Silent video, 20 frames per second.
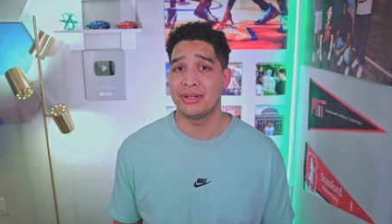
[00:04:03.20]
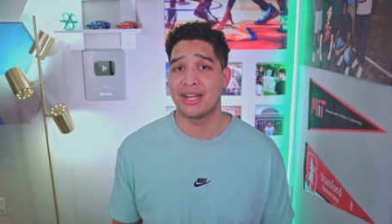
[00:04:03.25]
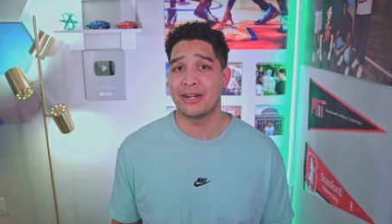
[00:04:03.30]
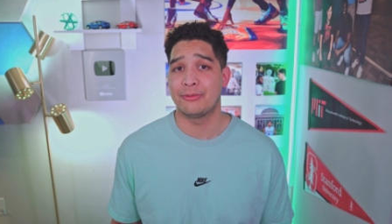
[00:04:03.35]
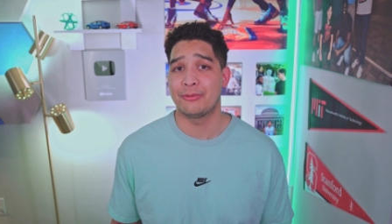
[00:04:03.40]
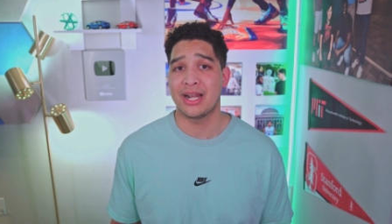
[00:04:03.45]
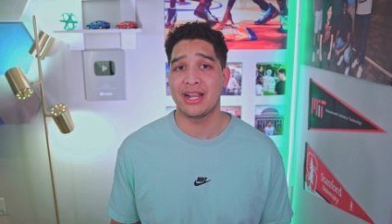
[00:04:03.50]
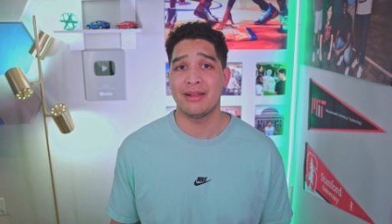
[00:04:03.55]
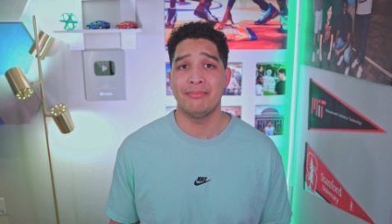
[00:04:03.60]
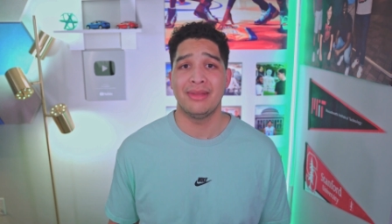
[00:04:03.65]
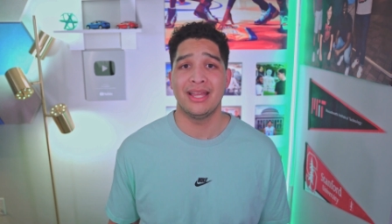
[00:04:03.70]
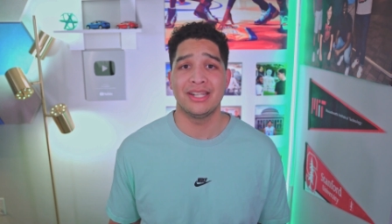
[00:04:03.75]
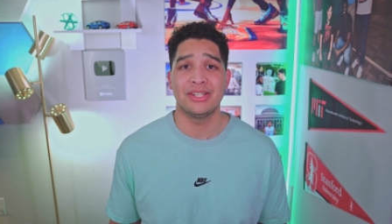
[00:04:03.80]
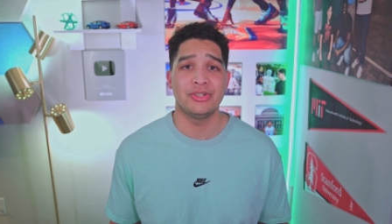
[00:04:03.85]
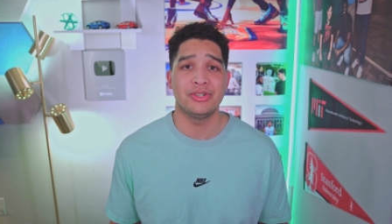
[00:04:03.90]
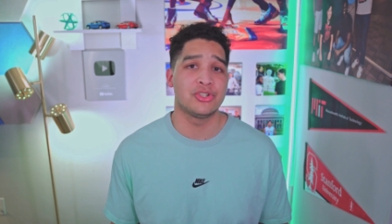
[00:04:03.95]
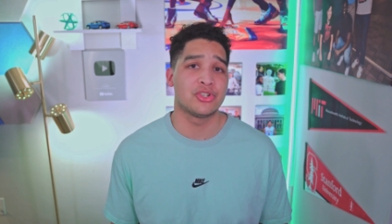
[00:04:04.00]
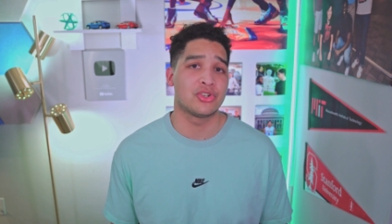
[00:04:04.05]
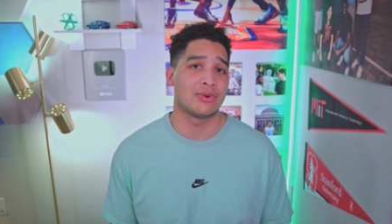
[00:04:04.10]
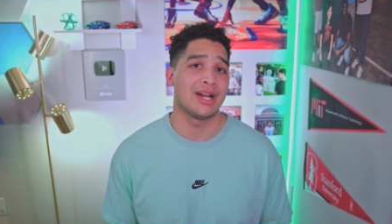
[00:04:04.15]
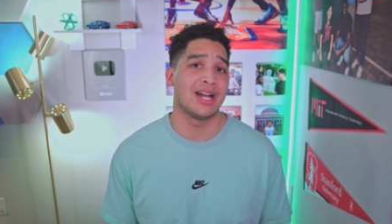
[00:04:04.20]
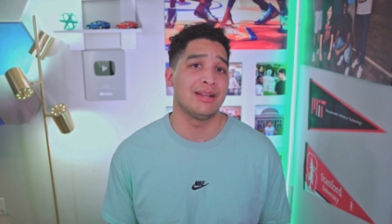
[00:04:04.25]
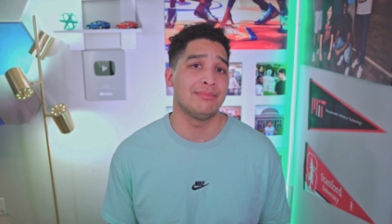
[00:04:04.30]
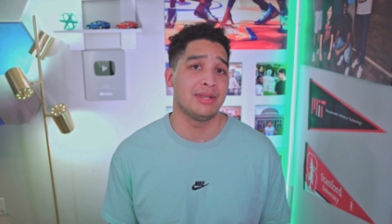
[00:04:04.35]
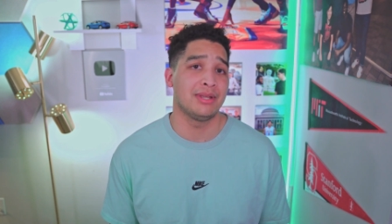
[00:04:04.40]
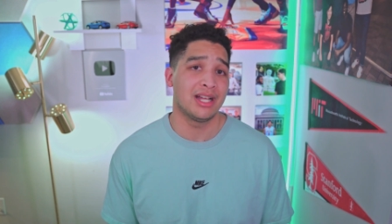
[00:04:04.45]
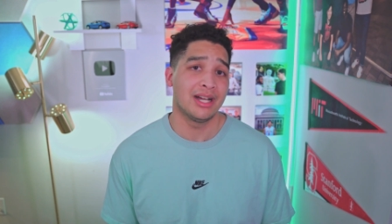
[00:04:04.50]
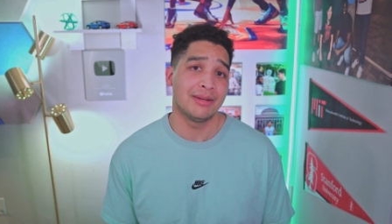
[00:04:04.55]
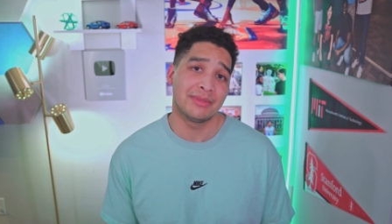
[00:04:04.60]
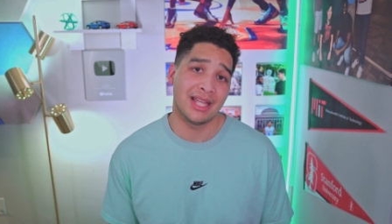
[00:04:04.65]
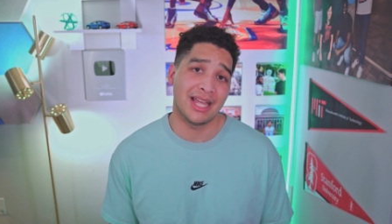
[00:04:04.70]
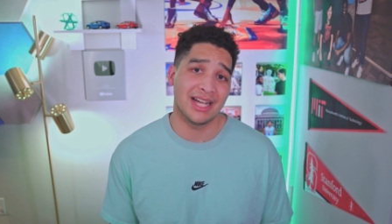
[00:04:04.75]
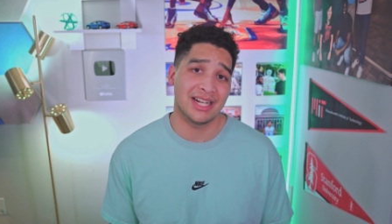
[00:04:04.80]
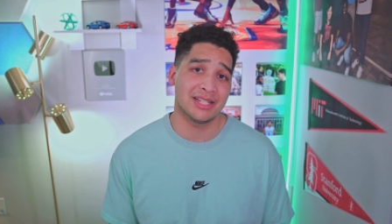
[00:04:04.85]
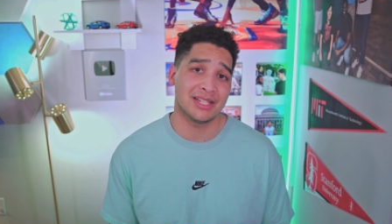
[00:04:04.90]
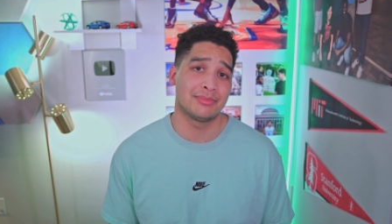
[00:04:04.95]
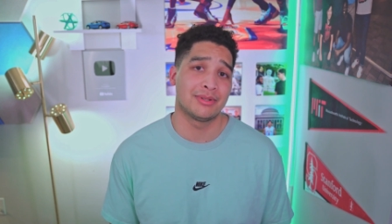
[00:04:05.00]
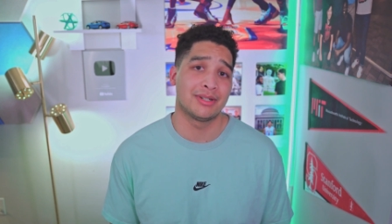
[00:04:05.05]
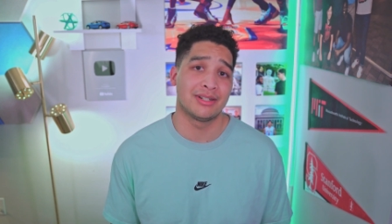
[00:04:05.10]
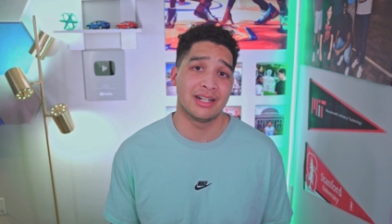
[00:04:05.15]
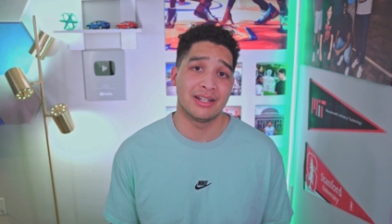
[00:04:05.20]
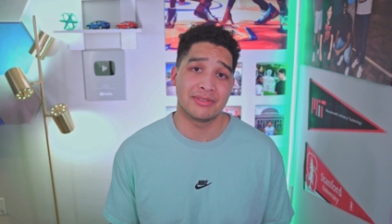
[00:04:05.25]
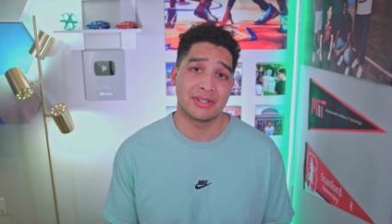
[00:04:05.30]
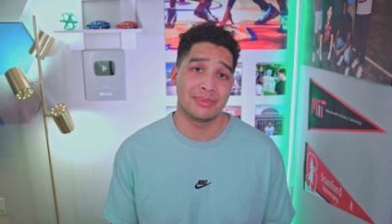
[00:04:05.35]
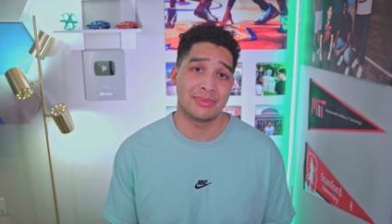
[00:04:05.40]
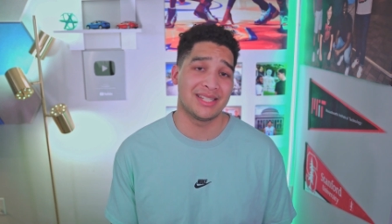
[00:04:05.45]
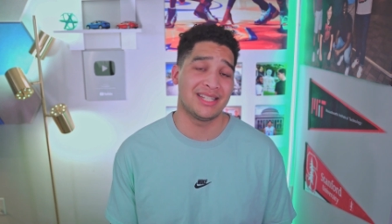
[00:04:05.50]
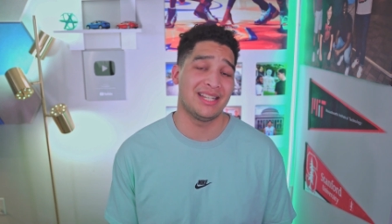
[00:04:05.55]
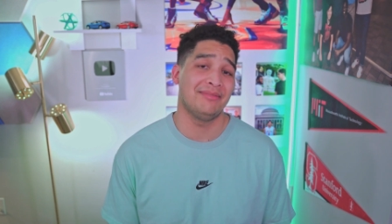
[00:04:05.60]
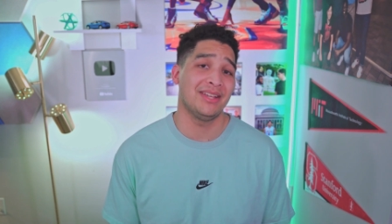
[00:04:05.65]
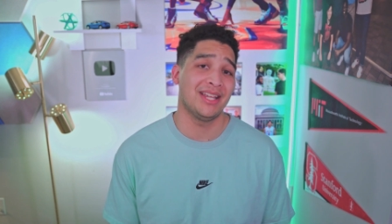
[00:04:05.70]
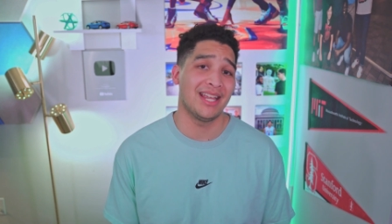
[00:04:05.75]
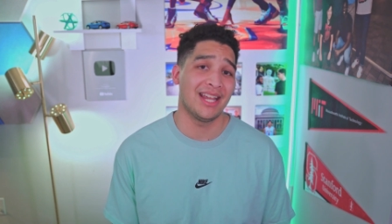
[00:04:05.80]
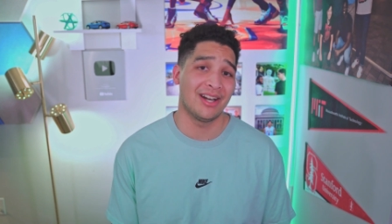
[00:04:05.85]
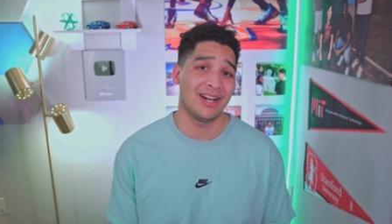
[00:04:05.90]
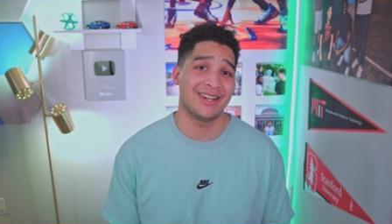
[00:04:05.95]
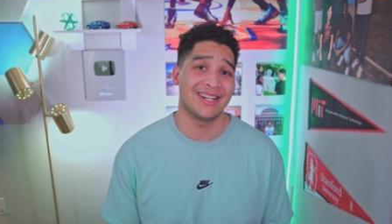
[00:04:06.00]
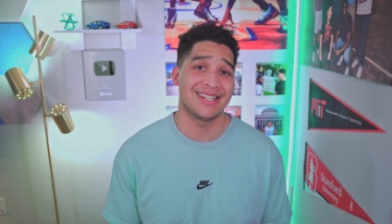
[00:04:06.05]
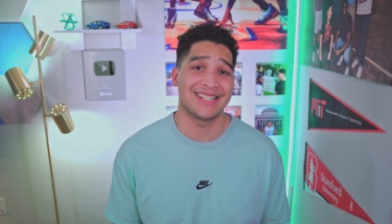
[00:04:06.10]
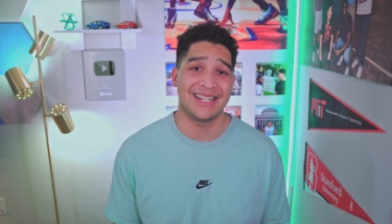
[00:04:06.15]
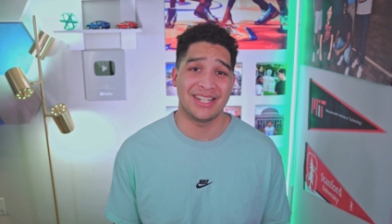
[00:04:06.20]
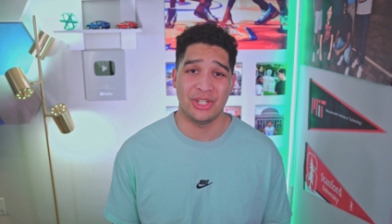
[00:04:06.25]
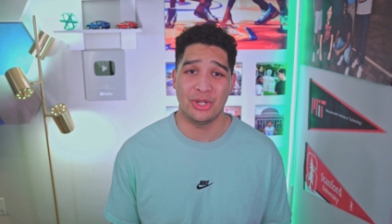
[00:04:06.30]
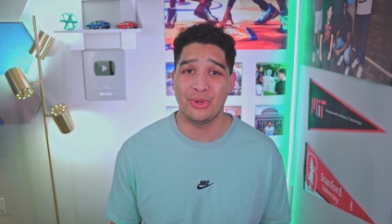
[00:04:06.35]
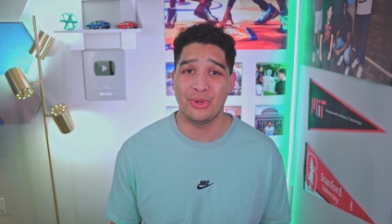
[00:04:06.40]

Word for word: I recommend you try and become the expert of specific areas that you